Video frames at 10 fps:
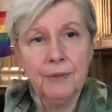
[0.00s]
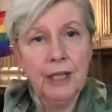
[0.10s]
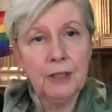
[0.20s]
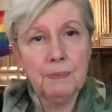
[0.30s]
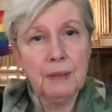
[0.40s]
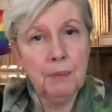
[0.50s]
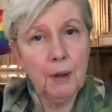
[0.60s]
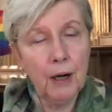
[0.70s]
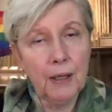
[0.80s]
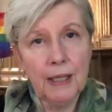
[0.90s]
has been
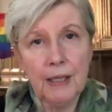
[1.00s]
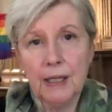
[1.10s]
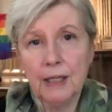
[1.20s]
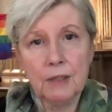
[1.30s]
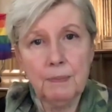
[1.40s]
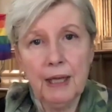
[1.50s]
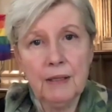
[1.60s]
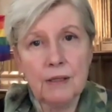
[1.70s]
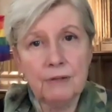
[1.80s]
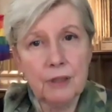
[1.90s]
bought at the
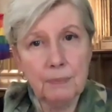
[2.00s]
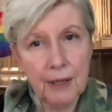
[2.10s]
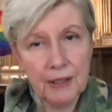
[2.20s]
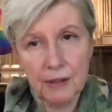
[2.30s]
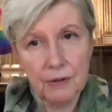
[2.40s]
expense of suppressing